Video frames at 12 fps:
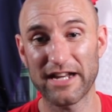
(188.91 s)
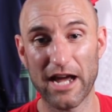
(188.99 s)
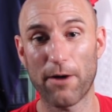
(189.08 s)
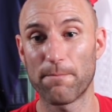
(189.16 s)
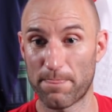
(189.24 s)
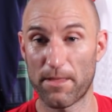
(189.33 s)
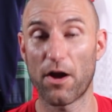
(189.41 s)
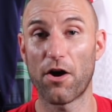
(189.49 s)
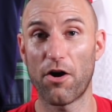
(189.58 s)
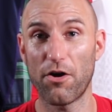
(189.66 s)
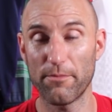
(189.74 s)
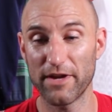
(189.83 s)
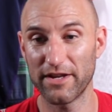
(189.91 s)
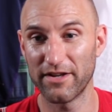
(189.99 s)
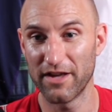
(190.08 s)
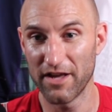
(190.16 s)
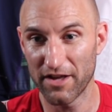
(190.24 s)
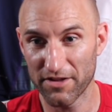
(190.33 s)
Now, I'm in
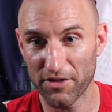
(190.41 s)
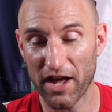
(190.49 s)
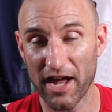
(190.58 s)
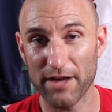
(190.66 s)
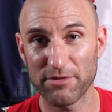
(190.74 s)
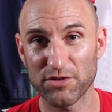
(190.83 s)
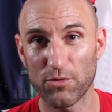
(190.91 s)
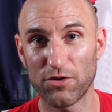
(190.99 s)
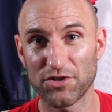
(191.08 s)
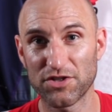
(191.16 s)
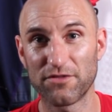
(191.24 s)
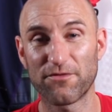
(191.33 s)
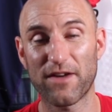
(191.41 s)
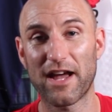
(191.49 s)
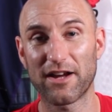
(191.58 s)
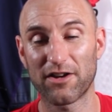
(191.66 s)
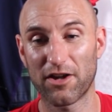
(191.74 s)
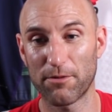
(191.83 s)
the Hamish Watson
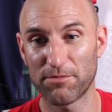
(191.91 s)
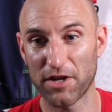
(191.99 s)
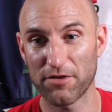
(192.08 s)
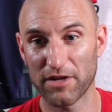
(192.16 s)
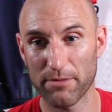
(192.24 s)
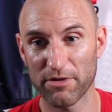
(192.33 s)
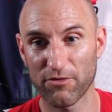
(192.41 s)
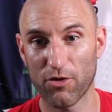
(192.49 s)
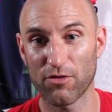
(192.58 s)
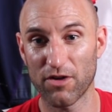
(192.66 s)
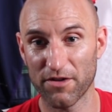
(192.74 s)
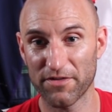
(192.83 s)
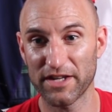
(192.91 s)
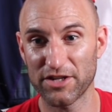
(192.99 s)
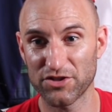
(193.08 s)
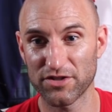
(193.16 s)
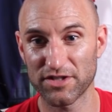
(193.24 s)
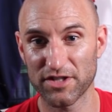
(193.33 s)
fan club, don't get me wrong. I think he
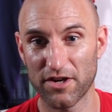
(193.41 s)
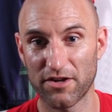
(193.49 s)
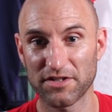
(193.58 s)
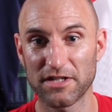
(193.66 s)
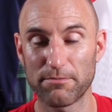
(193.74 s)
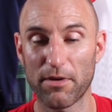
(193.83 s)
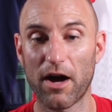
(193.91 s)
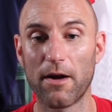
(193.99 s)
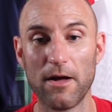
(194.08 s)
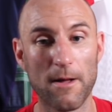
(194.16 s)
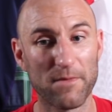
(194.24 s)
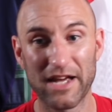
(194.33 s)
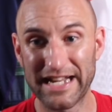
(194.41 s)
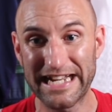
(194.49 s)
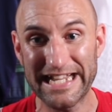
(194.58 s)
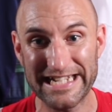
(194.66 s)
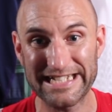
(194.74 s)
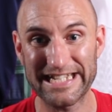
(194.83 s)
should have started, but at
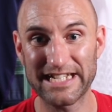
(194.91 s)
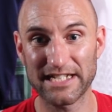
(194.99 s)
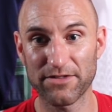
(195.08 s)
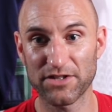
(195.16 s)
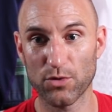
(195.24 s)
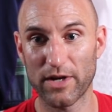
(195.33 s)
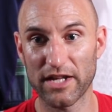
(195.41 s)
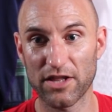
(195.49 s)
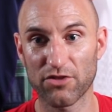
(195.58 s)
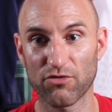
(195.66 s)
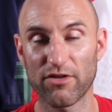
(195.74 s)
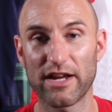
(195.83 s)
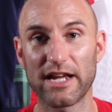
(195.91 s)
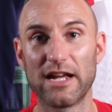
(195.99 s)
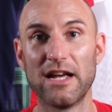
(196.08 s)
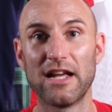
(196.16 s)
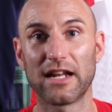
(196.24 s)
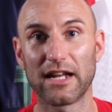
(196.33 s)
least he's in the 23.
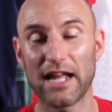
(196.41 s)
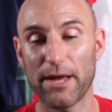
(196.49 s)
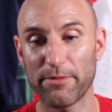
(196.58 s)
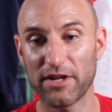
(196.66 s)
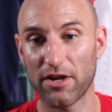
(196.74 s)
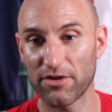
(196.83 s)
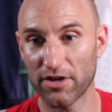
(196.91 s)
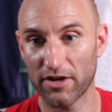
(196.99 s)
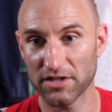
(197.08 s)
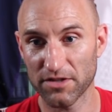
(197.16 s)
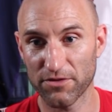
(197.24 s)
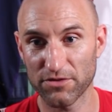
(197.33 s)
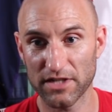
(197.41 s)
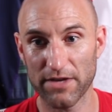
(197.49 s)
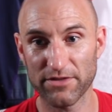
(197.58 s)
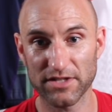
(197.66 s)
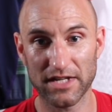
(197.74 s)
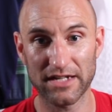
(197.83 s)
Let me know, guys, if you're
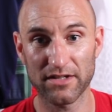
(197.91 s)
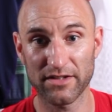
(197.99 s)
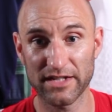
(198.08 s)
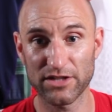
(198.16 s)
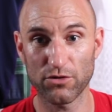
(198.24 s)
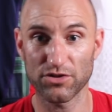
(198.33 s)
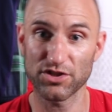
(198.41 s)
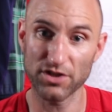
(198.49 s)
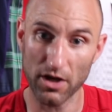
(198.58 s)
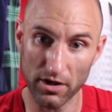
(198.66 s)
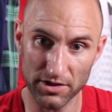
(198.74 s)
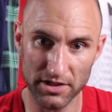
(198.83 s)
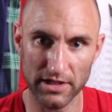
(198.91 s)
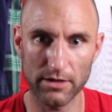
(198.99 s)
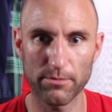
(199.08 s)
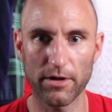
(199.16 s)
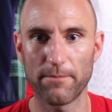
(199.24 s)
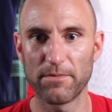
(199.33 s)
devastated that he's not starting.
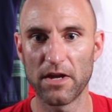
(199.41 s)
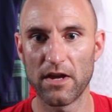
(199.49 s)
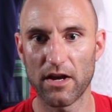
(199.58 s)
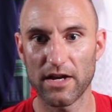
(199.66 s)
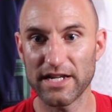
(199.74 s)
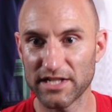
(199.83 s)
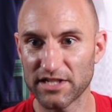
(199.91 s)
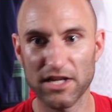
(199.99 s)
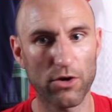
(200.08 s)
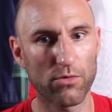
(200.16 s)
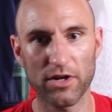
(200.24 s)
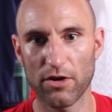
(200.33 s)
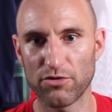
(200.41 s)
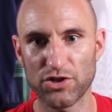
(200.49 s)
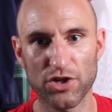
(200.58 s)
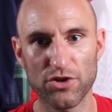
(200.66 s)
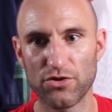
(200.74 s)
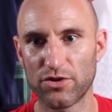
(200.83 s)
But it's still, you know,
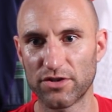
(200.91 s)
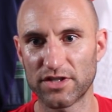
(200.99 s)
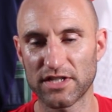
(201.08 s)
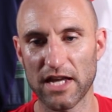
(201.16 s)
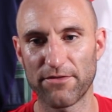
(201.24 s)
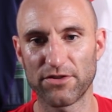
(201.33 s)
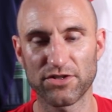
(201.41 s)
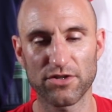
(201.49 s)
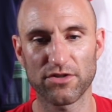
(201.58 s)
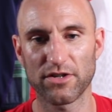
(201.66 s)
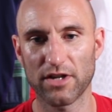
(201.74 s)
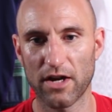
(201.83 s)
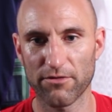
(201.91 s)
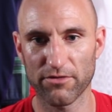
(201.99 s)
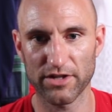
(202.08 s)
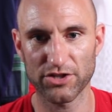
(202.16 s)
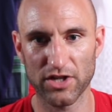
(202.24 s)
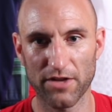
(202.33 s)
two good sevens who can cover
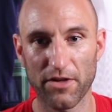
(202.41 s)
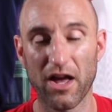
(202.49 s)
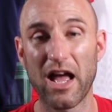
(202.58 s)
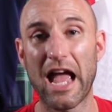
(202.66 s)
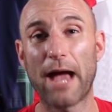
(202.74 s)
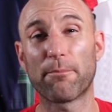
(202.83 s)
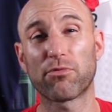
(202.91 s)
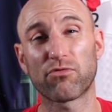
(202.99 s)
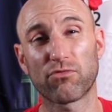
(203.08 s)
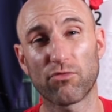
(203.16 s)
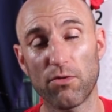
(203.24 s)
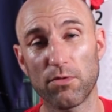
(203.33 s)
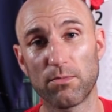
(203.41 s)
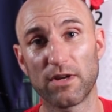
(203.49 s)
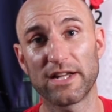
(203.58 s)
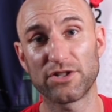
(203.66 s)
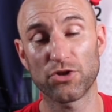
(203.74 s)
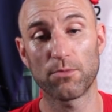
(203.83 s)
each other. And
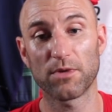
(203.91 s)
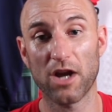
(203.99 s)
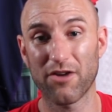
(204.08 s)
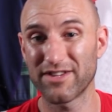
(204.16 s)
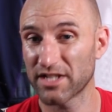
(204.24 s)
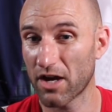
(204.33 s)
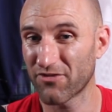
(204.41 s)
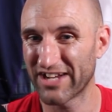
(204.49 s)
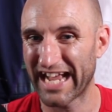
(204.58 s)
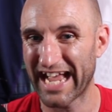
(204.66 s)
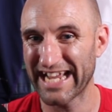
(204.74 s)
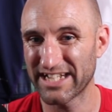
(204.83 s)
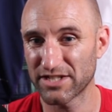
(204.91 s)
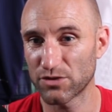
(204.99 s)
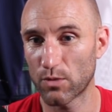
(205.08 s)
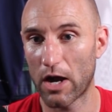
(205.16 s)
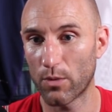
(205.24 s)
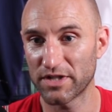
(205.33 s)
probably Tom Curry's covering eight as
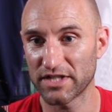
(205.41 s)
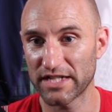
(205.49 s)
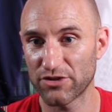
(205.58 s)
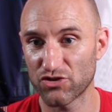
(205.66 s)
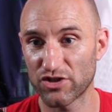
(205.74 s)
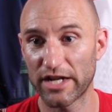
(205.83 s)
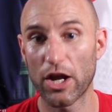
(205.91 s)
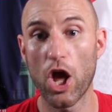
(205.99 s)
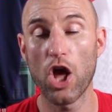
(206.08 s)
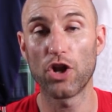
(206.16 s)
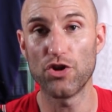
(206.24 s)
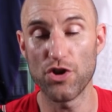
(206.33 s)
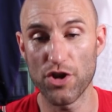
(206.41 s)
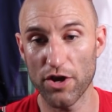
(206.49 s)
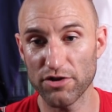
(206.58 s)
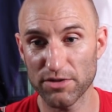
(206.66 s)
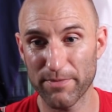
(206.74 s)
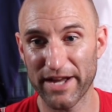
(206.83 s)
well, which is interesting.
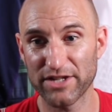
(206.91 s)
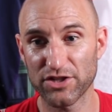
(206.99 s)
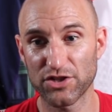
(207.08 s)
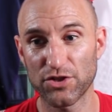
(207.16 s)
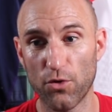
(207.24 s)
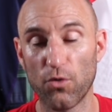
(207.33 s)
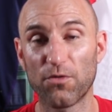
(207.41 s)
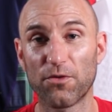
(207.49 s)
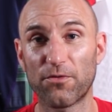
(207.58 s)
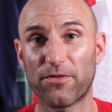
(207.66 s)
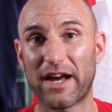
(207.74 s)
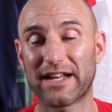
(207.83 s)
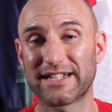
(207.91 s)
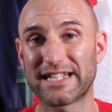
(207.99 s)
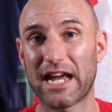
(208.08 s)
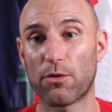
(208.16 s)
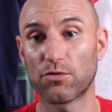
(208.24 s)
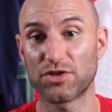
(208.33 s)
No space at all for
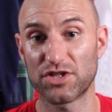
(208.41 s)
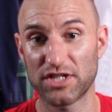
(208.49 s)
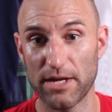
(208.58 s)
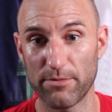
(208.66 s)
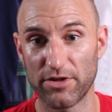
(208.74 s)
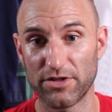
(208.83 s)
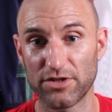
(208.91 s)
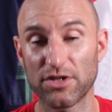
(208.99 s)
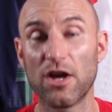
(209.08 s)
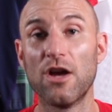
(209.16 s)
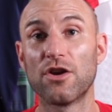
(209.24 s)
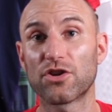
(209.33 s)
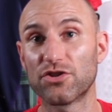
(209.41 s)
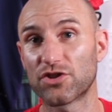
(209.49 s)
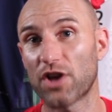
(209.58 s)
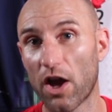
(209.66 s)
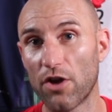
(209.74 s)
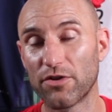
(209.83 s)
Faletau or Simmons, because
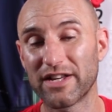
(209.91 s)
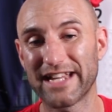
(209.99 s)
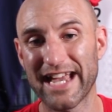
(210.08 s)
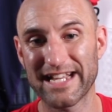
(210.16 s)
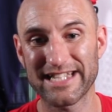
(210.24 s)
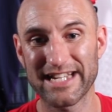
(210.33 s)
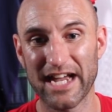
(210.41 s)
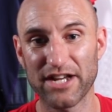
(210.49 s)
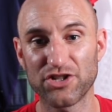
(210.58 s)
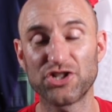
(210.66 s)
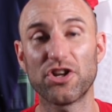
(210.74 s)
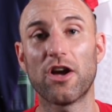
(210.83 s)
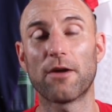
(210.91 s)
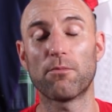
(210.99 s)
Conan gets the eight shirt.